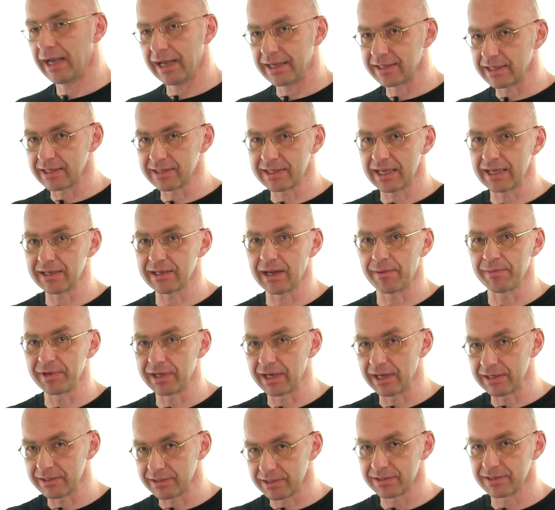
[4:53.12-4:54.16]
as I said, I mean,
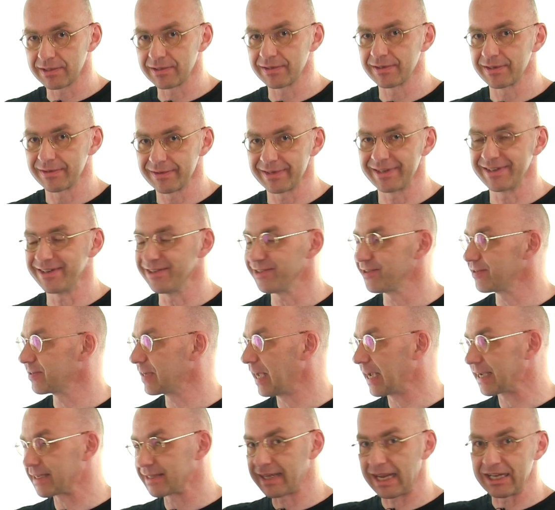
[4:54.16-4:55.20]
there's, you know,
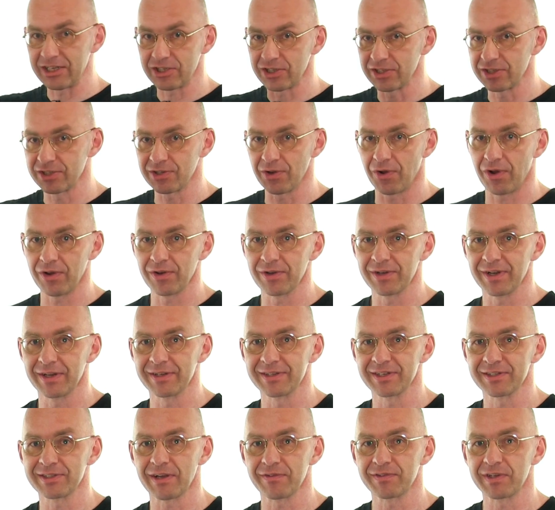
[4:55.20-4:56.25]
extensions to all
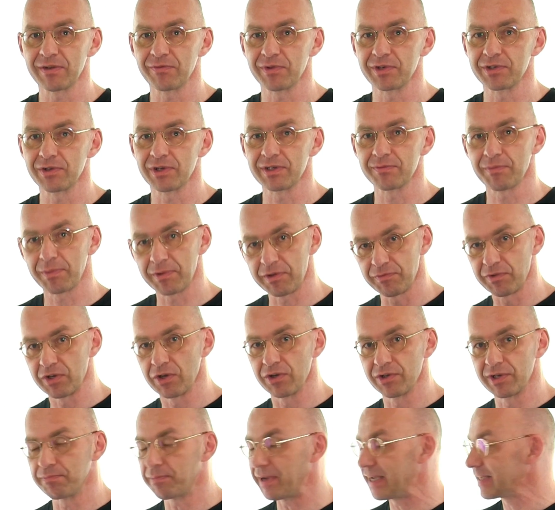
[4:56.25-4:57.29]
the stuff that we're doing, but we
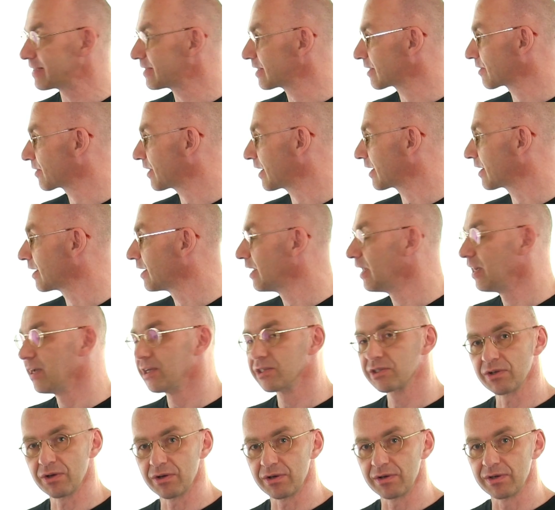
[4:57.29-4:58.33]
do the basic thing.
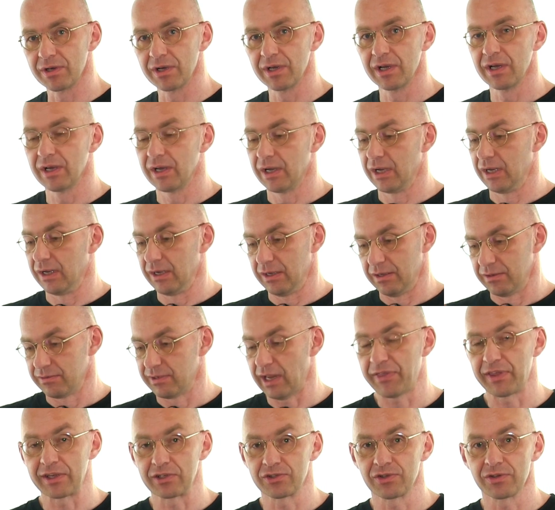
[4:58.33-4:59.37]
So
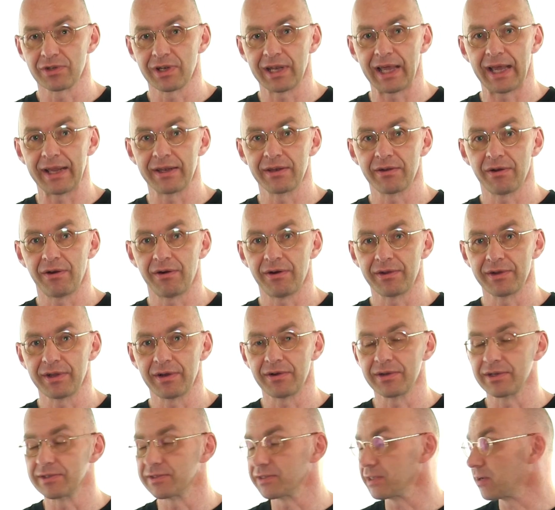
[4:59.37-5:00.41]
nothing should land on,
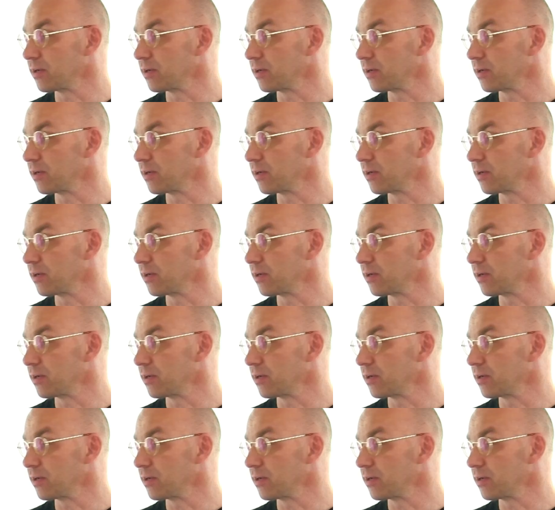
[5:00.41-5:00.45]
on a